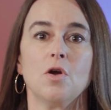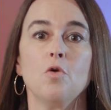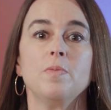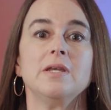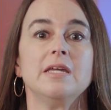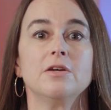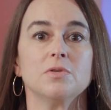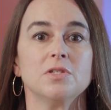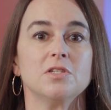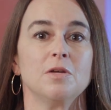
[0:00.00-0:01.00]
the open
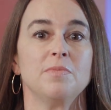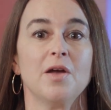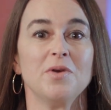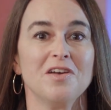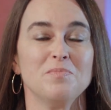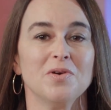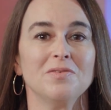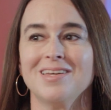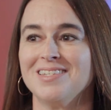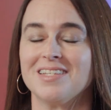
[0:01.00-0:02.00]
ecosystem that we have
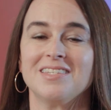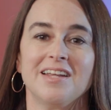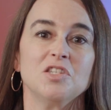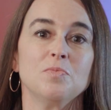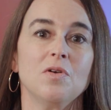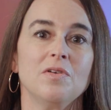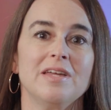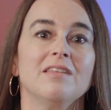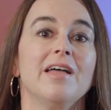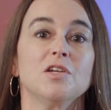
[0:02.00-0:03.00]
built that is extensible
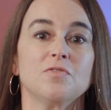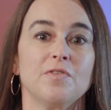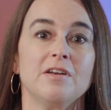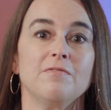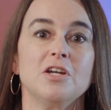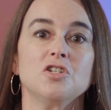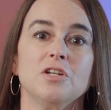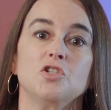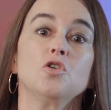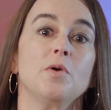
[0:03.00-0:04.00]
and allows for
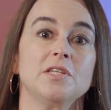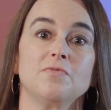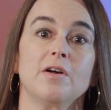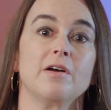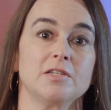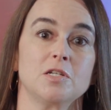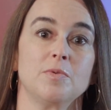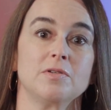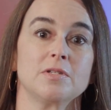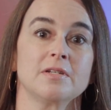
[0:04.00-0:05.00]
innovation and choice for our
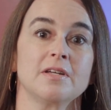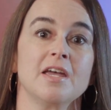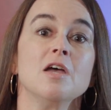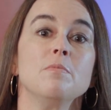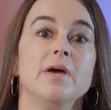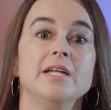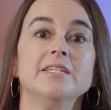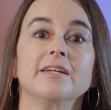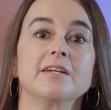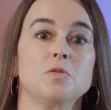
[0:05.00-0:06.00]
customers.
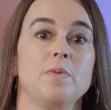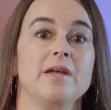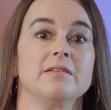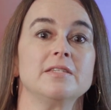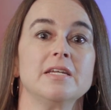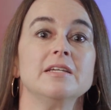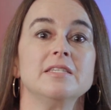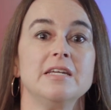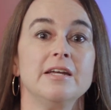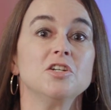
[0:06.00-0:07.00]
Meditech Expanse
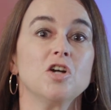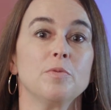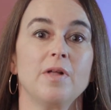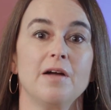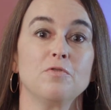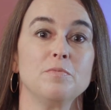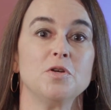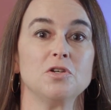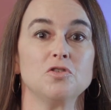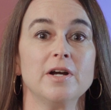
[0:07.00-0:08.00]
is the EHR platform
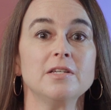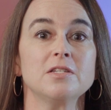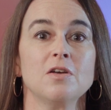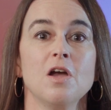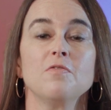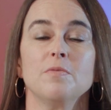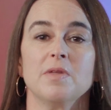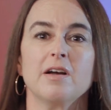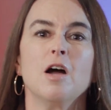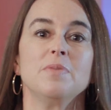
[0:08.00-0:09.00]
you can trust from
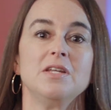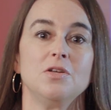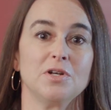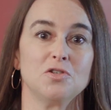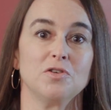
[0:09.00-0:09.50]
the company you can